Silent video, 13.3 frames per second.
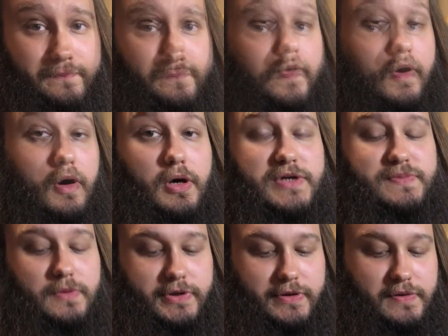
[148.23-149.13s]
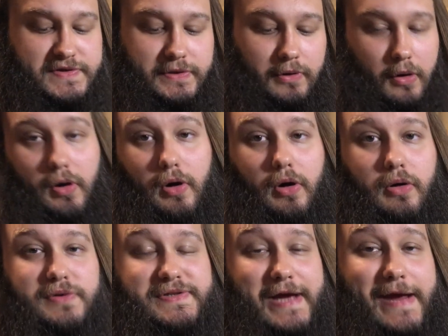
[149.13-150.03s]
The hulls we're using are
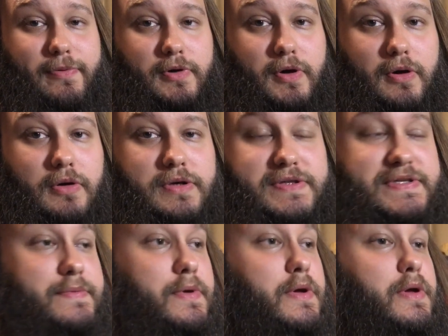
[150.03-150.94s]
all tapered hulls.